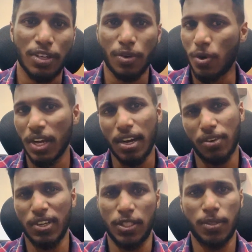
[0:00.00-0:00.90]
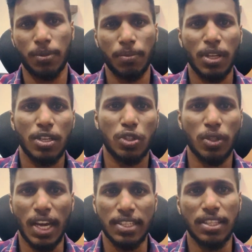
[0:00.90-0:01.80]
Okay, reverse. So
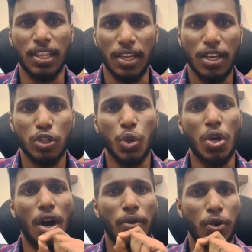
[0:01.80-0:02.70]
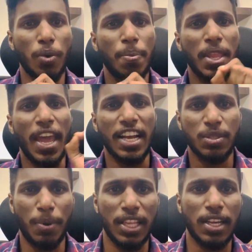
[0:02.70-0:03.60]
that's the thing. So you have to
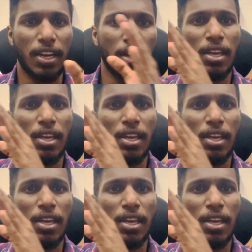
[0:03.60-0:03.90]
explain that.